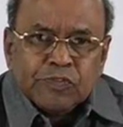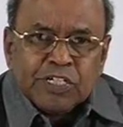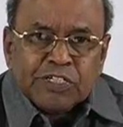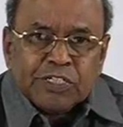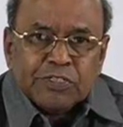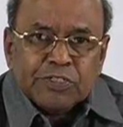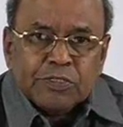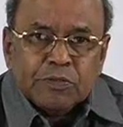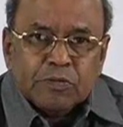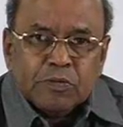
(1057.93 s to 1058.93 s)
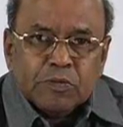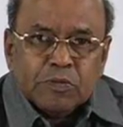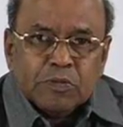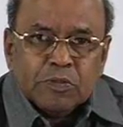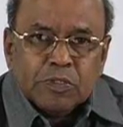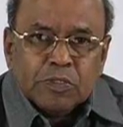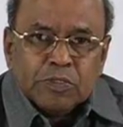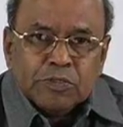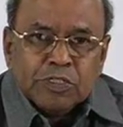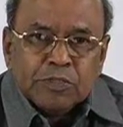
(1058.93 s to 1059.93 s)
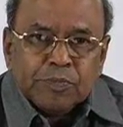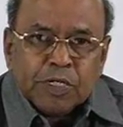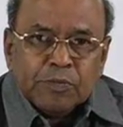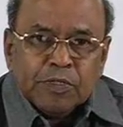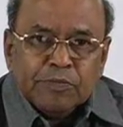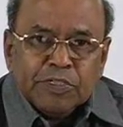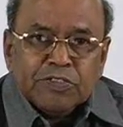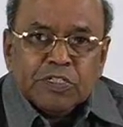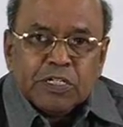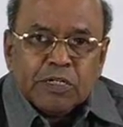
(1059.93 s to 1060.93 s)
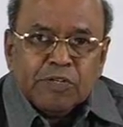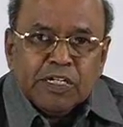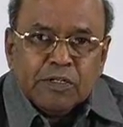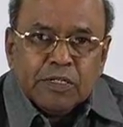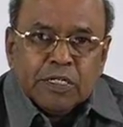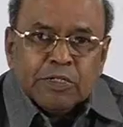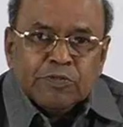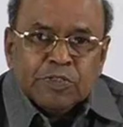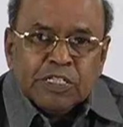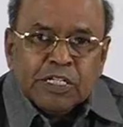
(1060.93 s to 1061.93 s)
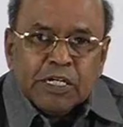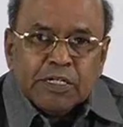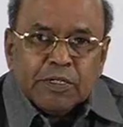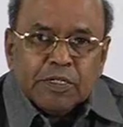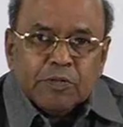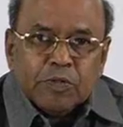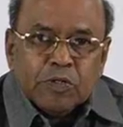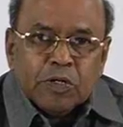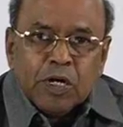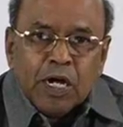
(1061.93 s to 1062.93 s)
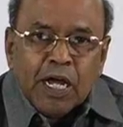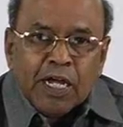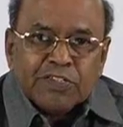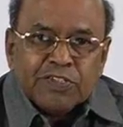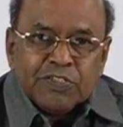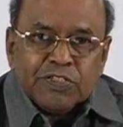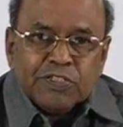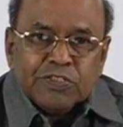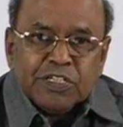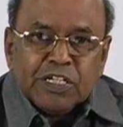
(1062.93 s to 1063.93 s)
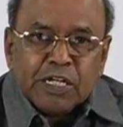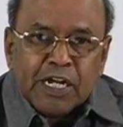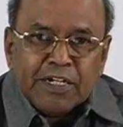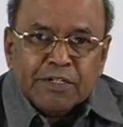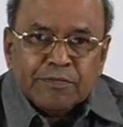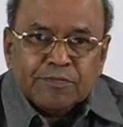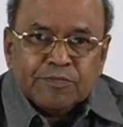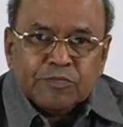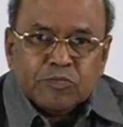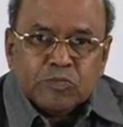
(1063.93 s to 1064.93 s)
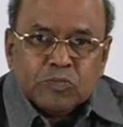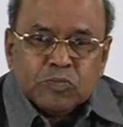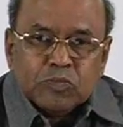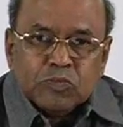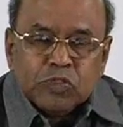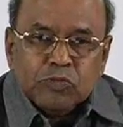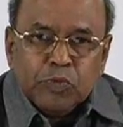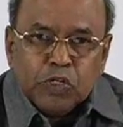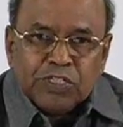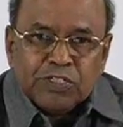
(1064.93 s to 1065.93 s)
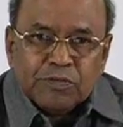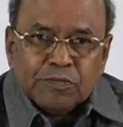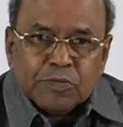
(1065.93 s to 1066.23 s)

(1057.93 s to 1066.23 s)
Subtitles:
First, the problem is given, the axis is inclined to both,